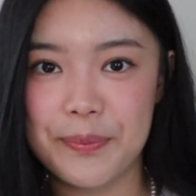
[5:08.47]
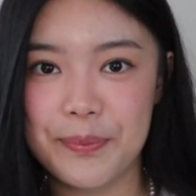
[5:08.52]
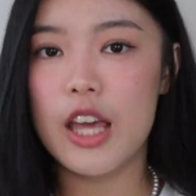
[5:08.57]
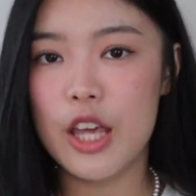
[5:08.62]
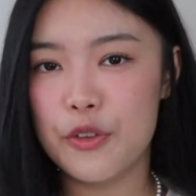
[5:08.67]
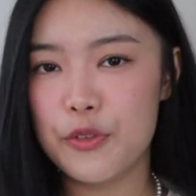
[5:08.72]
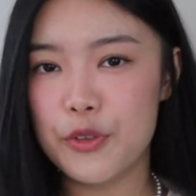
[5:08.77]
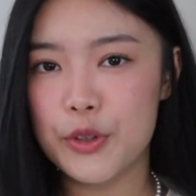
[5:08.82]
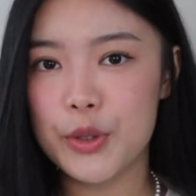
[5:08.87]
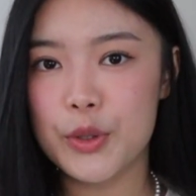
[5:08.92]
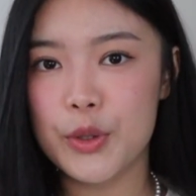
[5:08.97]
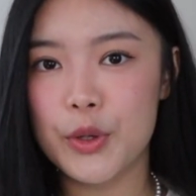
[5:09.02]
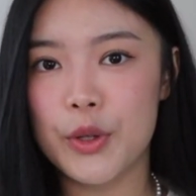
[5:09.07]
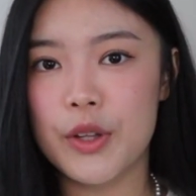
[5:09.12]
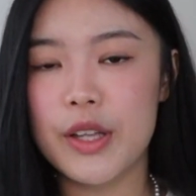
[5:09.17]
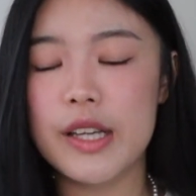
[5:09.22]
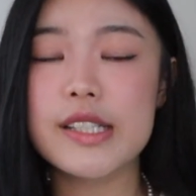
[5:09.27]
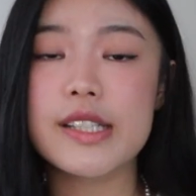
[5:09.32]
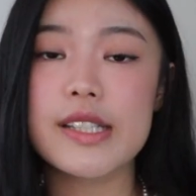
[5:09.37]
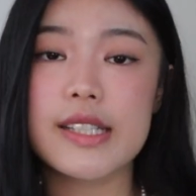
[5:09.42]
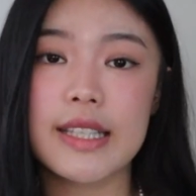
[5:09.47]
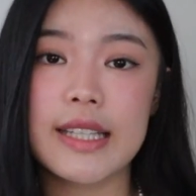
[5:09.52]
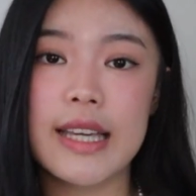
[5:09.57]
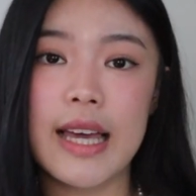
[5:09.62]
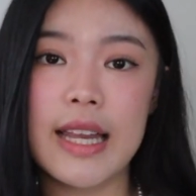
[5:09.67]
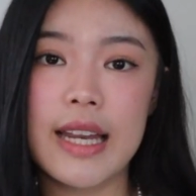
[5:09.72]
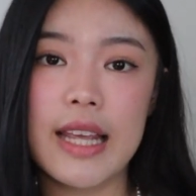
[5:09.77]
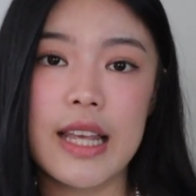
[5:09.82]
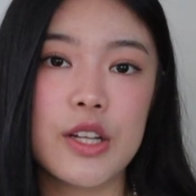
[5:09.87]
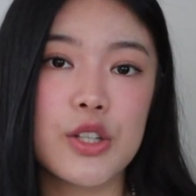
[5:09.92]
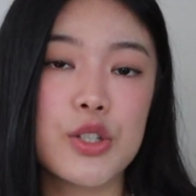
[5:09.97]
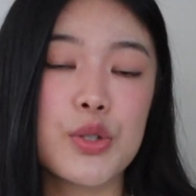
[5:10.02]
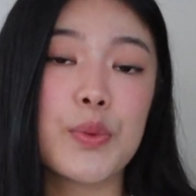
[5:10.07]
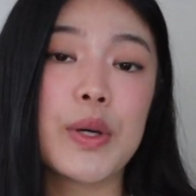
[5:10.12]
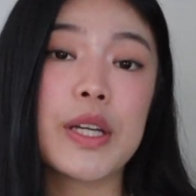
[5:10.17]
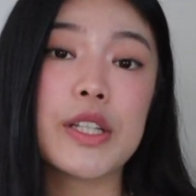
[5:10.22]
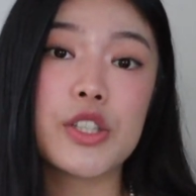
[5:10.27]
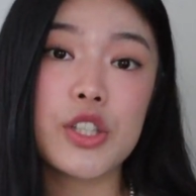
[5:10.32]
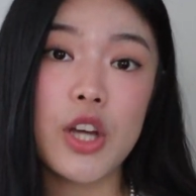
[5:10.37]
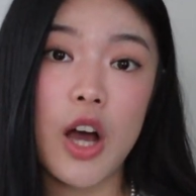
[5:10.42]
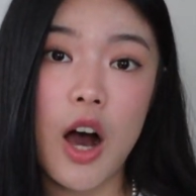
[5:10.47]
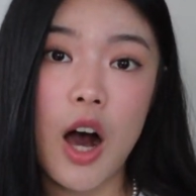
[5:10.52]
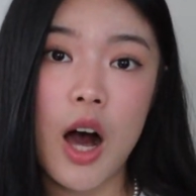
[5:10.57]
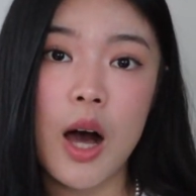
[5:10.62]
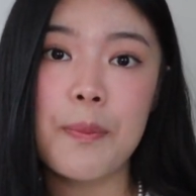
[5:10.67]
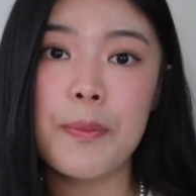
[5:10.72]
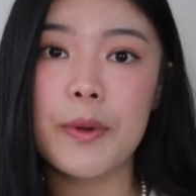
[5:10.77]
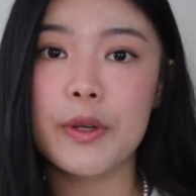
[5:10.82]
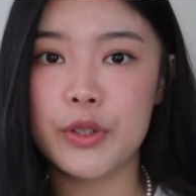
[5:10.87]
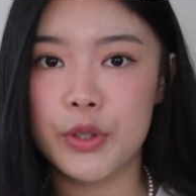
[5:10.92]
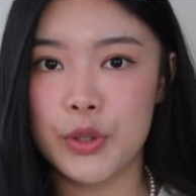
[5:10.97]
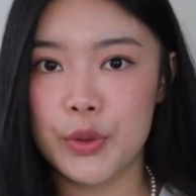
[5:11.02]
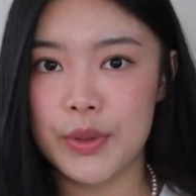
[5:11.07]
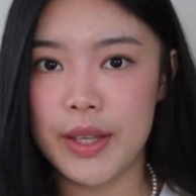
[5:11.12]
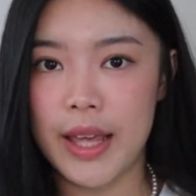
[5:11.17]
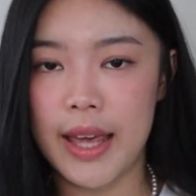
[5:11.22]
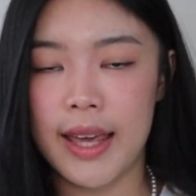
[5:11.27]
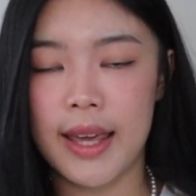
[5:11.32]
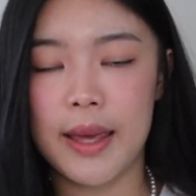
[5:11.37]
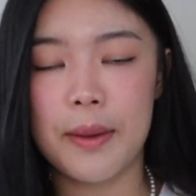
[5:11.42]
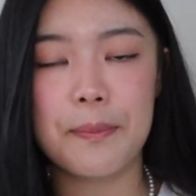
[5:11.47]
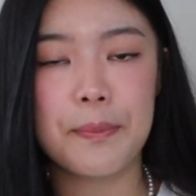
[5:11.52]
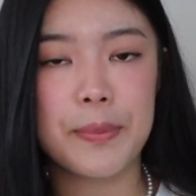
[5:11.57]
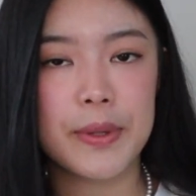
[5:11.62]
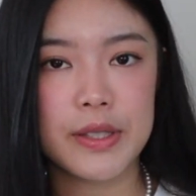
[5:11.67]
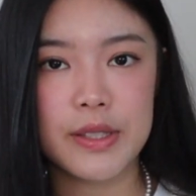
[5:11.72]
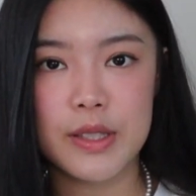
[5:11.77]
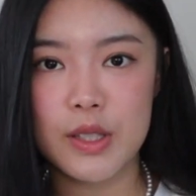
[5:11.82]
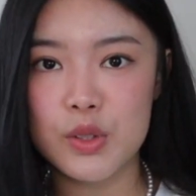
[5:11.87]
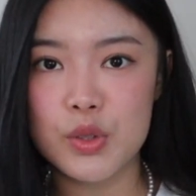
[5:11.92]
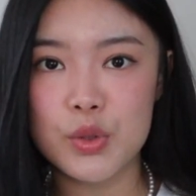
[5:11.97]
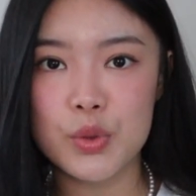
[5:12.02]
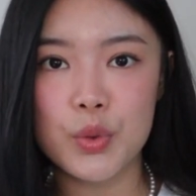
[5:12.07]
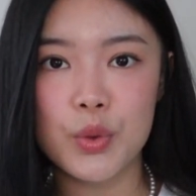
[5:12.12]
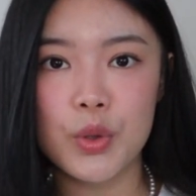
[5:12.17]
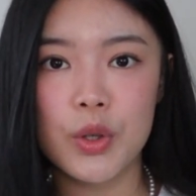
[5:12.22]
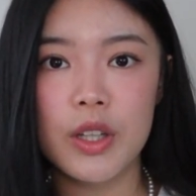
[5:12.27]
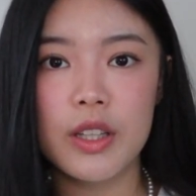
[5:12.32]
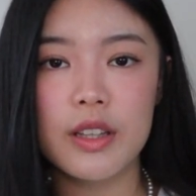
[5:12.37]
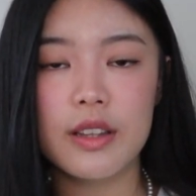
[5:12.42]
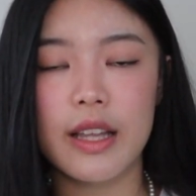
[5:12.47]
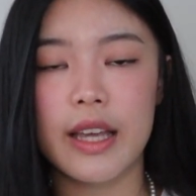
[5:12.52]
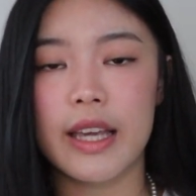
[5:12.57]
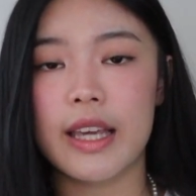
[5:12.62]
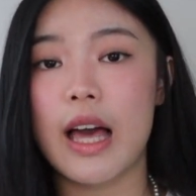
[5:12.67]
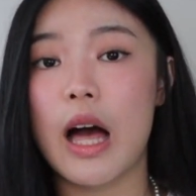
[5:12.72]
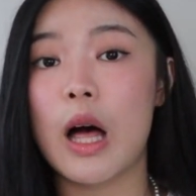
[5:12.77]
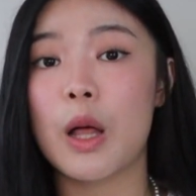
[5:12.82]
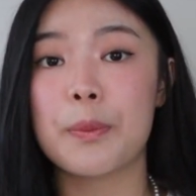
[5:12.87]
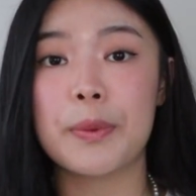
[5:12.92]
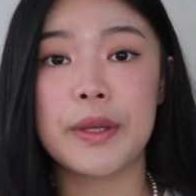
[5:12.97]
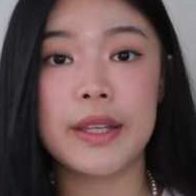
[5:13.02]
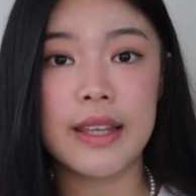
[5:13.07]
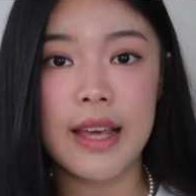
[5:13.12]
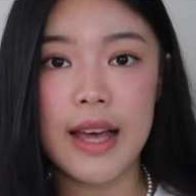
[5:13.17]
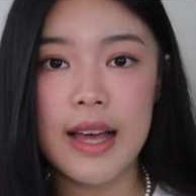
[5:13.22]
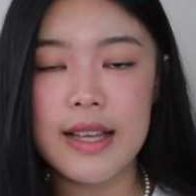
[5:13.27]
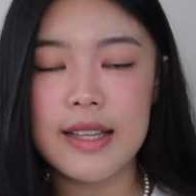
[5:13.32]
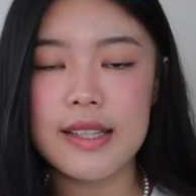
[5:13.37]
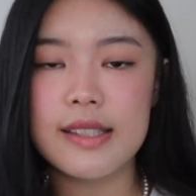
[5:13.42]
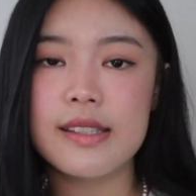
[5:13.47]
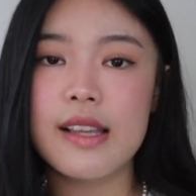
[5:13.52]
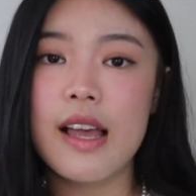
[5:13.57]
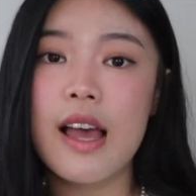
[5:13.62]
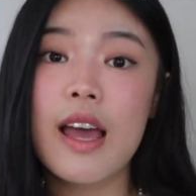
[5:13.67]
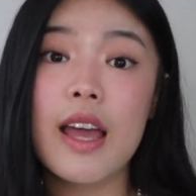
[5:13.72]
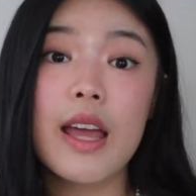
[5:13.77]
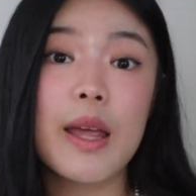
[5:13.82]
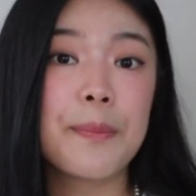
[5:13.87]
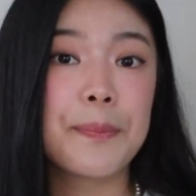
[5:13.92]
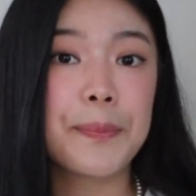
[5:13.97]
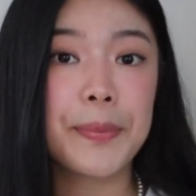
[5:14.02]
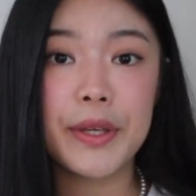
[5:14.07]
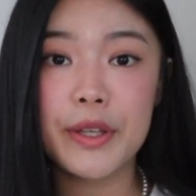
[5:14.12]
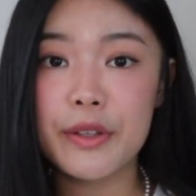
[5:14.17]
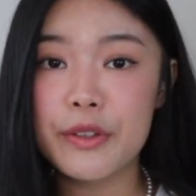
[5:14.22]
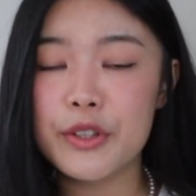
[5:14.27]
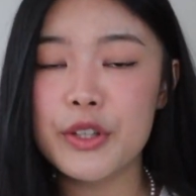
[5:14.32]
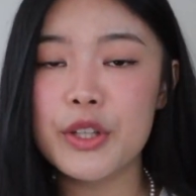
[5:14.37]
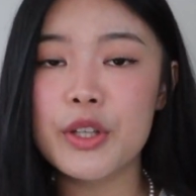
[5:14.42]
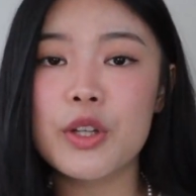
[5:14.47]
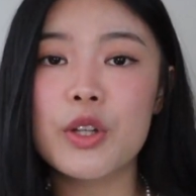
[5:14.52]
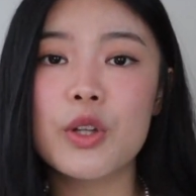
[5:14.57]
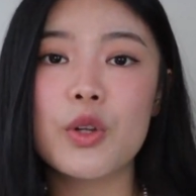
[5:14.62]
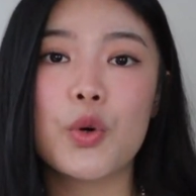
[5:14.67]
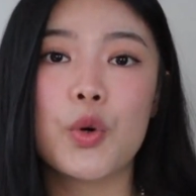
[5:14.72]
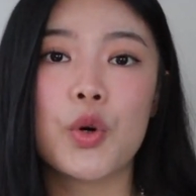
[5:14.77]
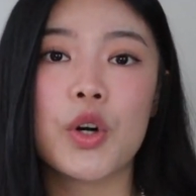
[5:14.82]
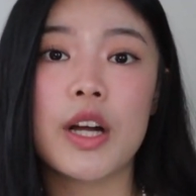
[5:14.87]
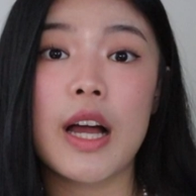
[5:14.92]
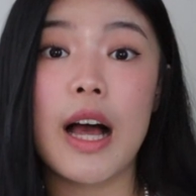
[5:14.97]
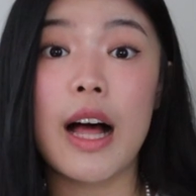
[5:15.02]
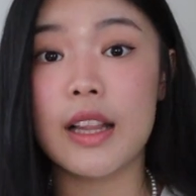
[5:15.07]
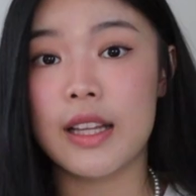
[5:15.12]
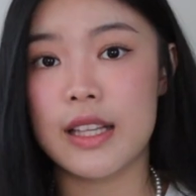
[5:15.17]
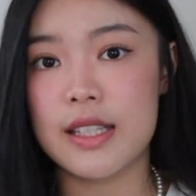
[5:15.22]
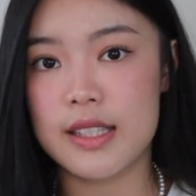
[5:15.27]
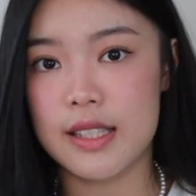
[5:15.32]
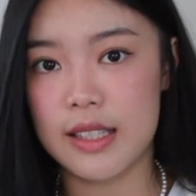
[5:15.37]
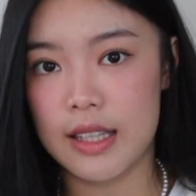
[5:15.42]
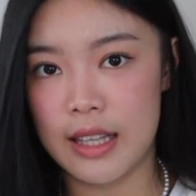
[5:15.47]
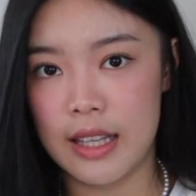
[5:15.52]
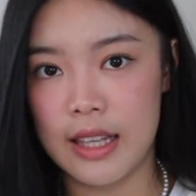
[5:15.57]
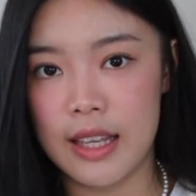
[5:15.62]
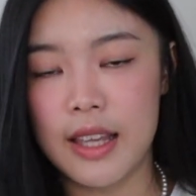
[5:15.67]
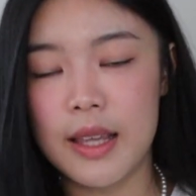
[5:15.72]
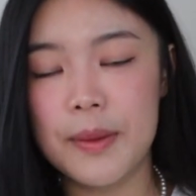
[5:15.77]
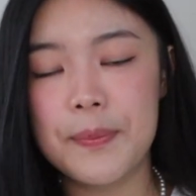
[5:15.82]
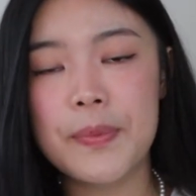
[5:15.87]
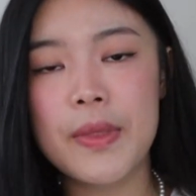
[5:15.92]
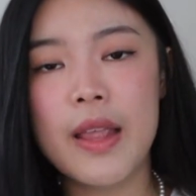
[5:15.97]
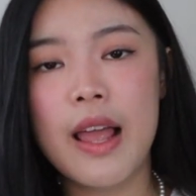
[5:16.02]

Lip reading: If your goal is to get into a top UK business school like LBS, Imperial, or LSE,